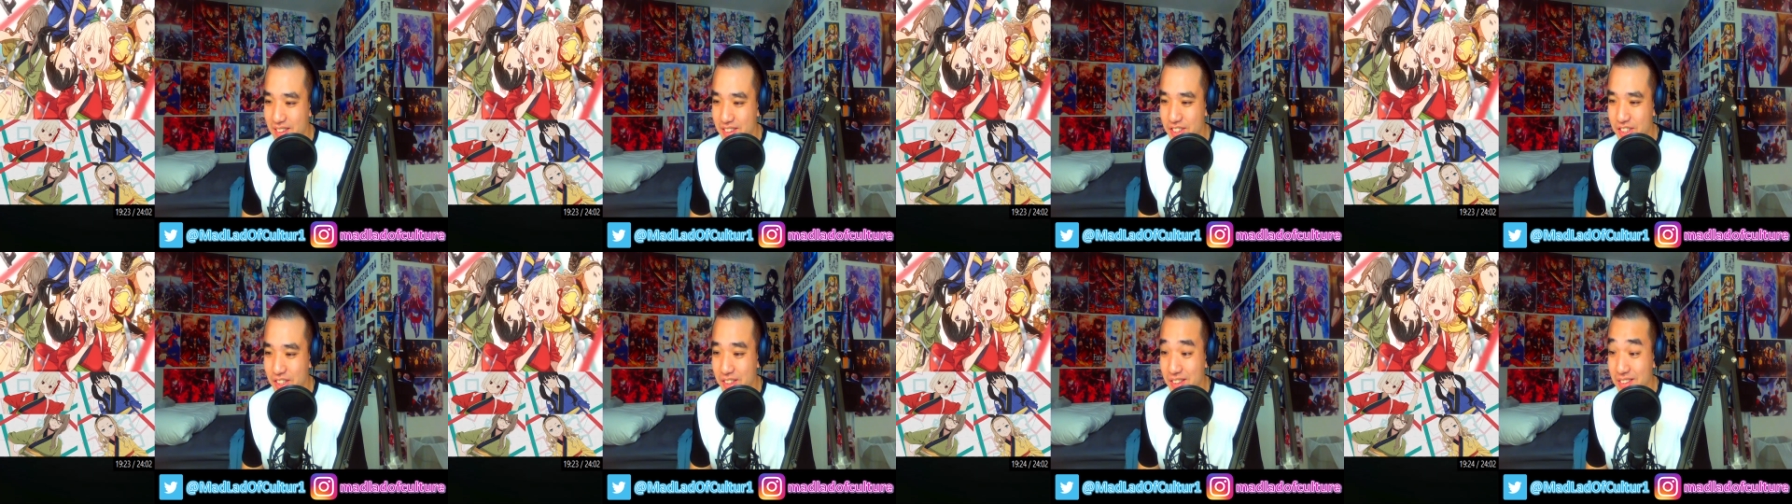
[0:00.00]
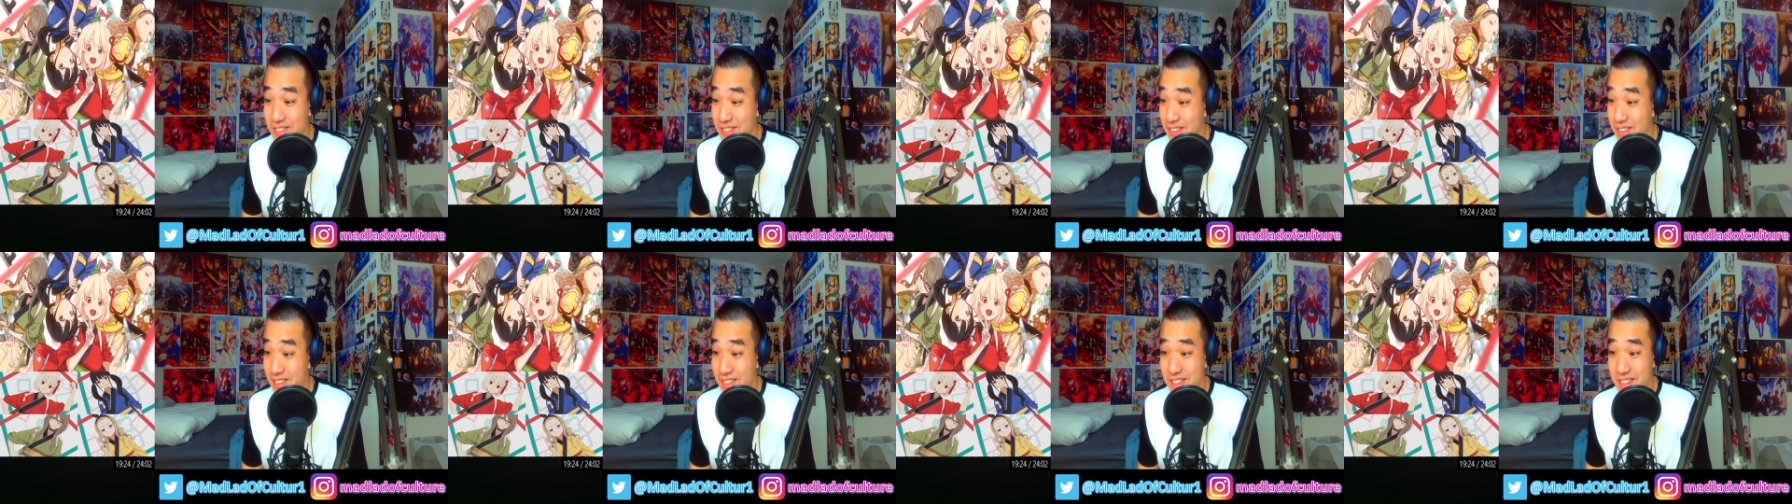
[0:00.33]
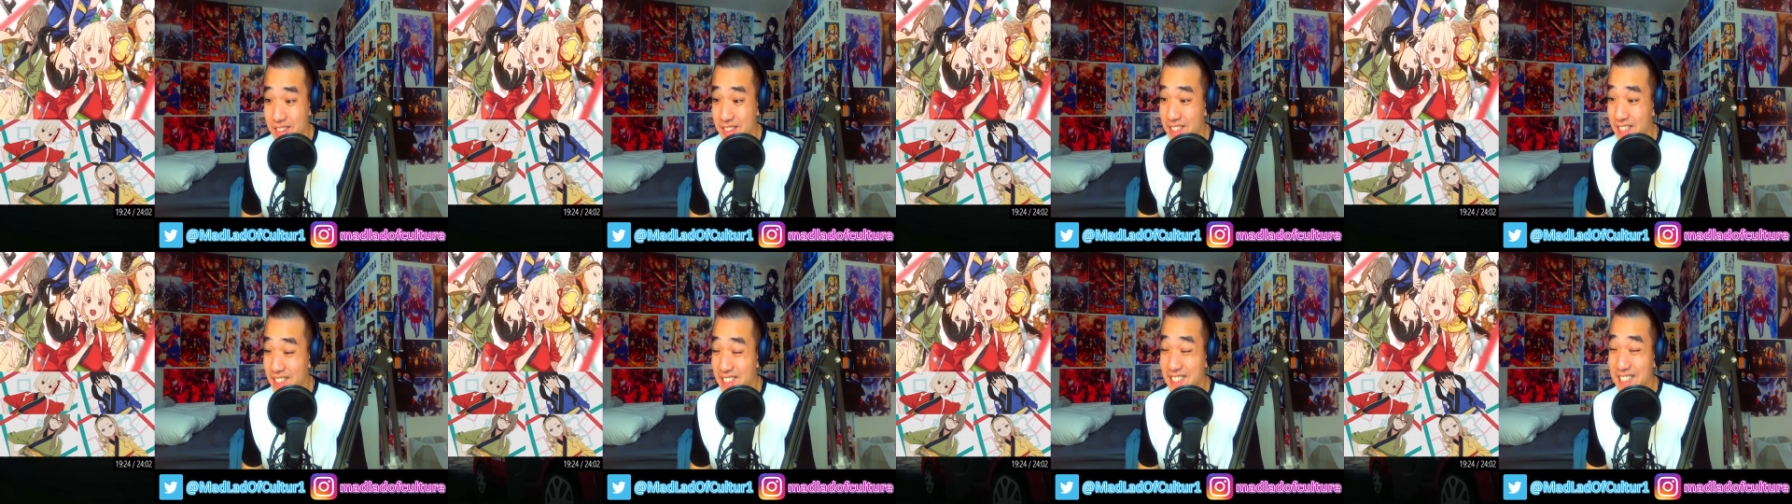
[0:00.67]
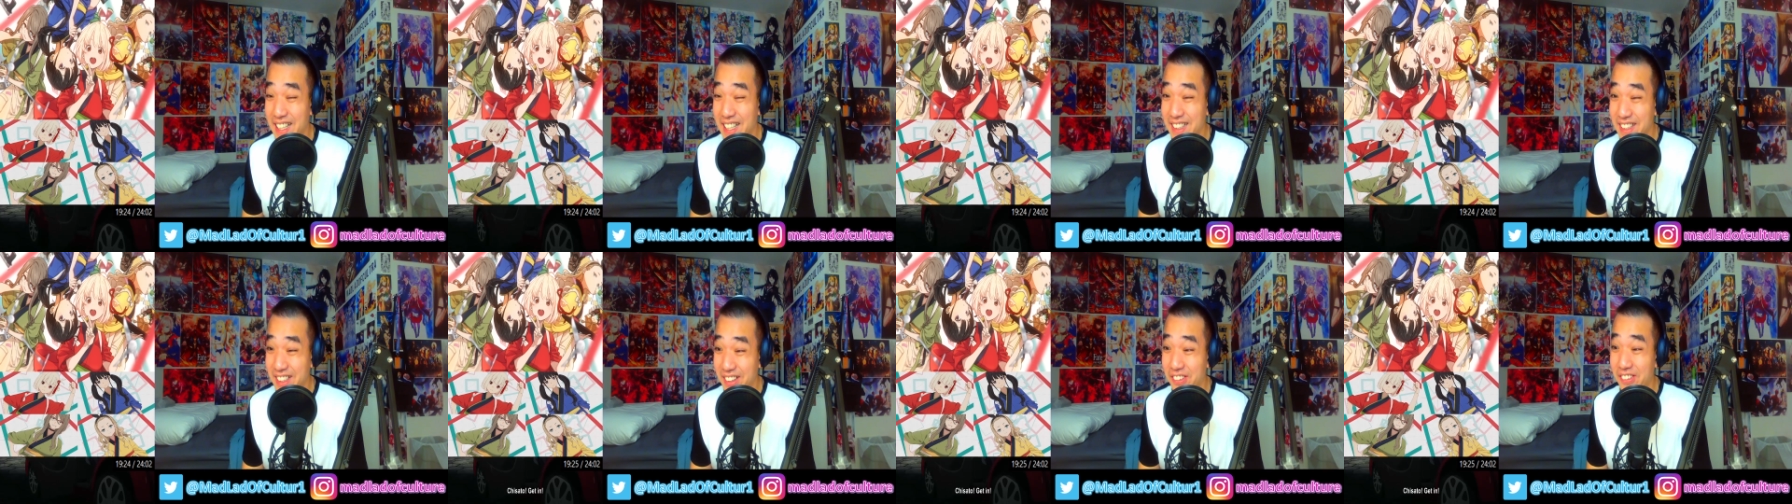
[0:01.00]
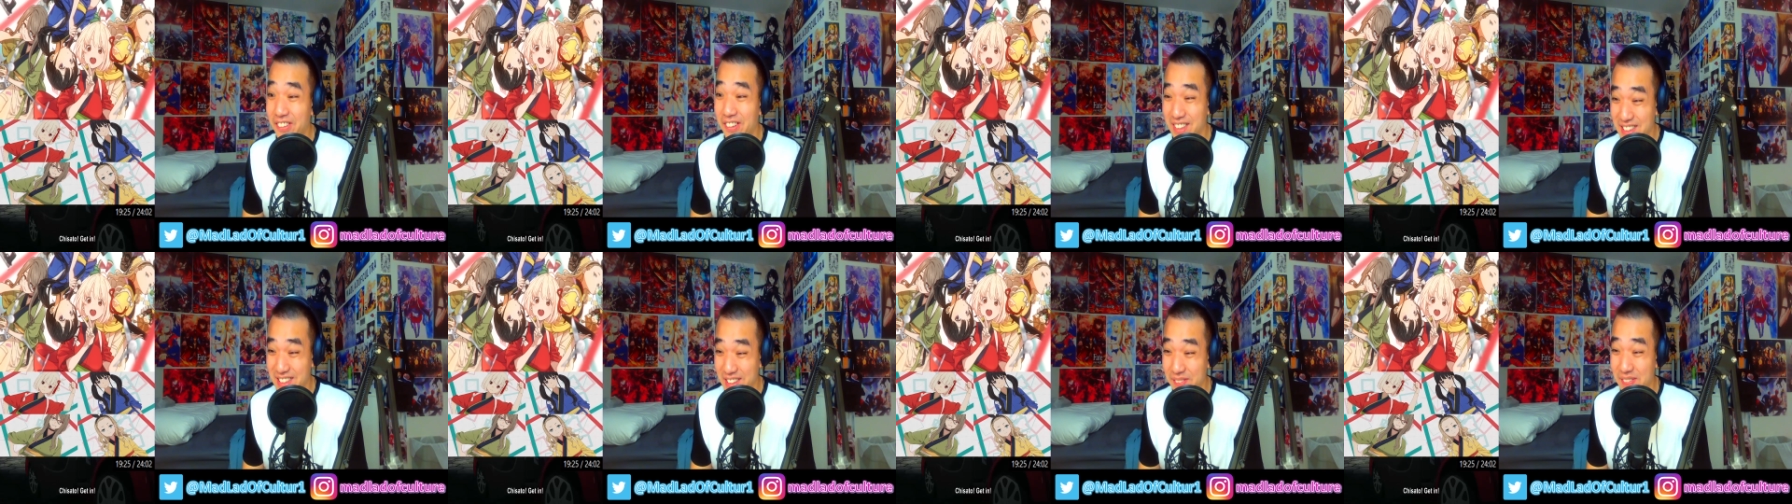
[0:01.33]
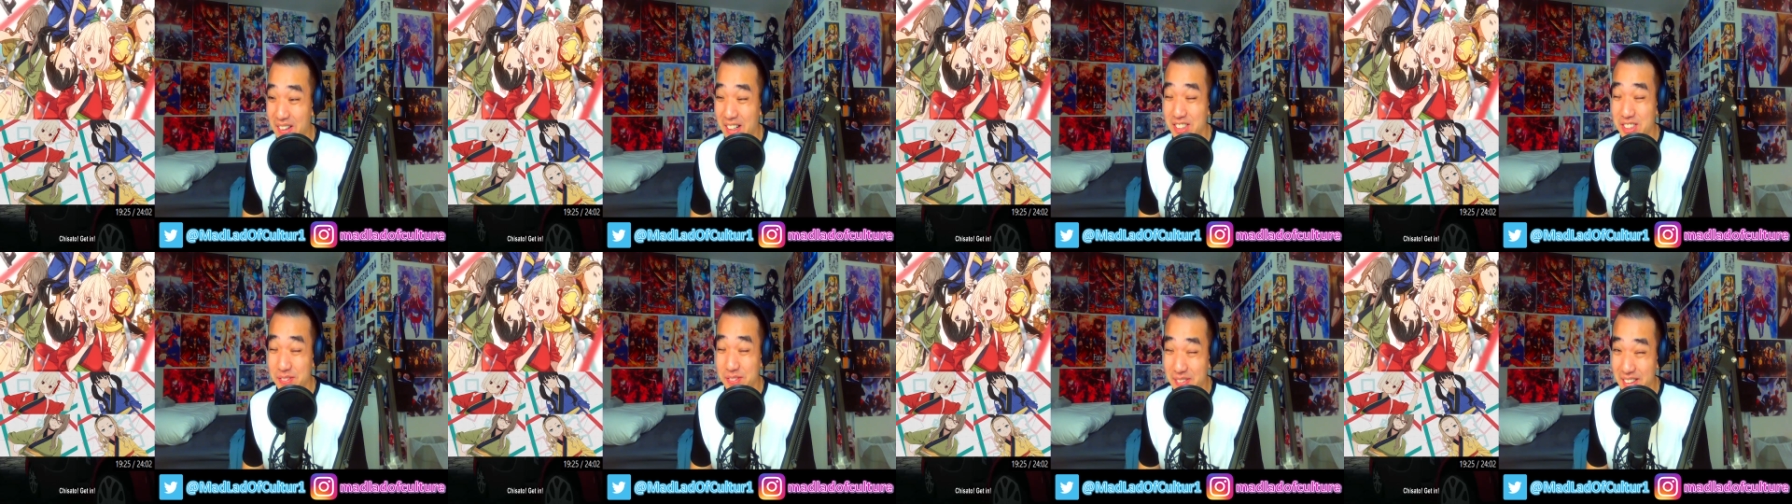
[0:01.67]
Dude, Chisato was
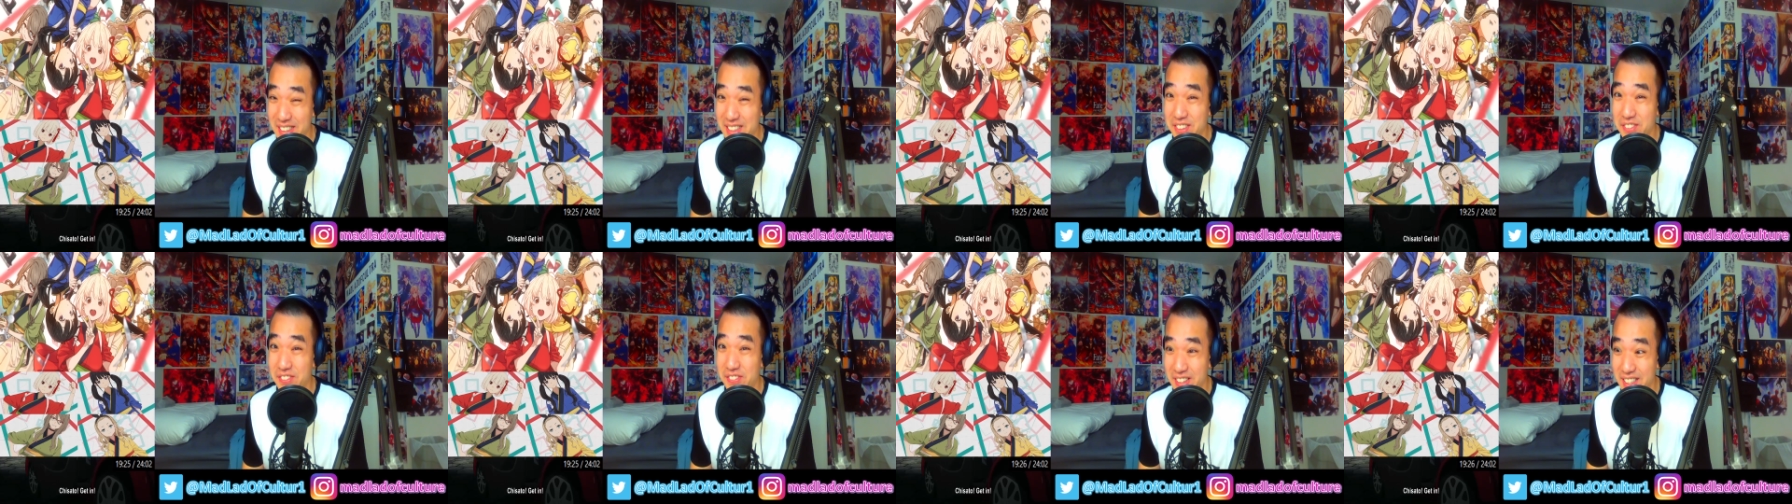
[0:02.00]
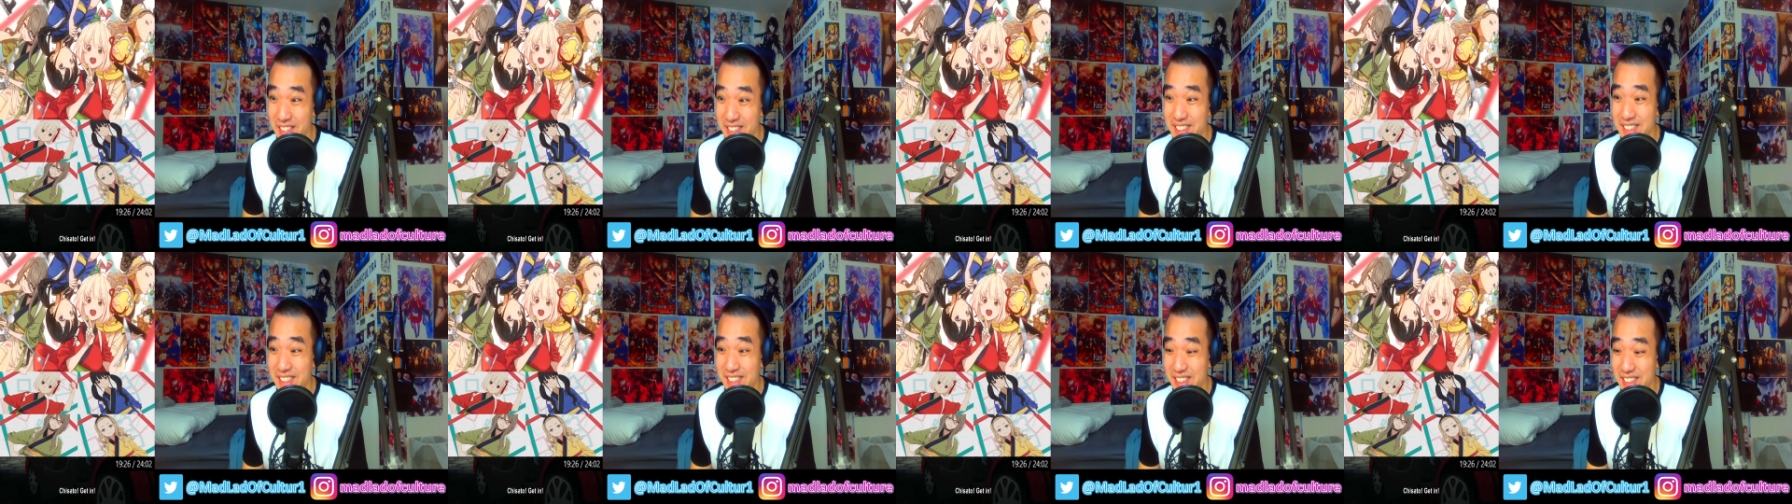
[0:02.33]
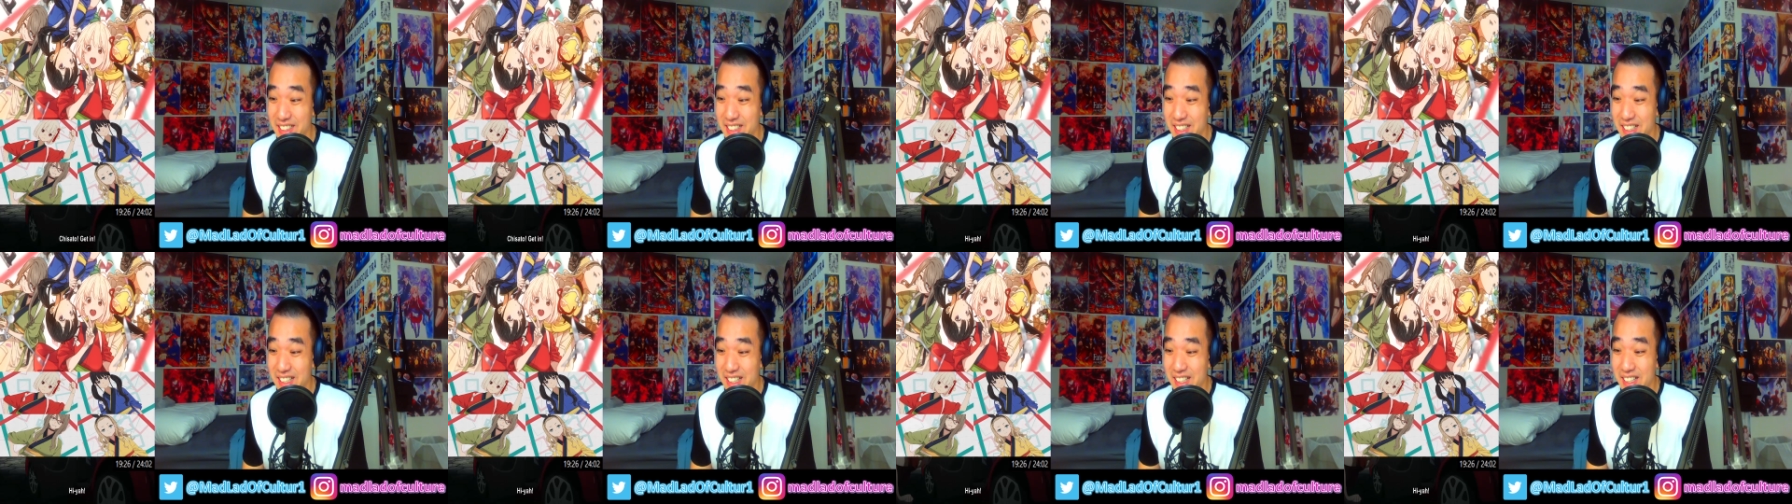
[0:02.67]
about to be defeated.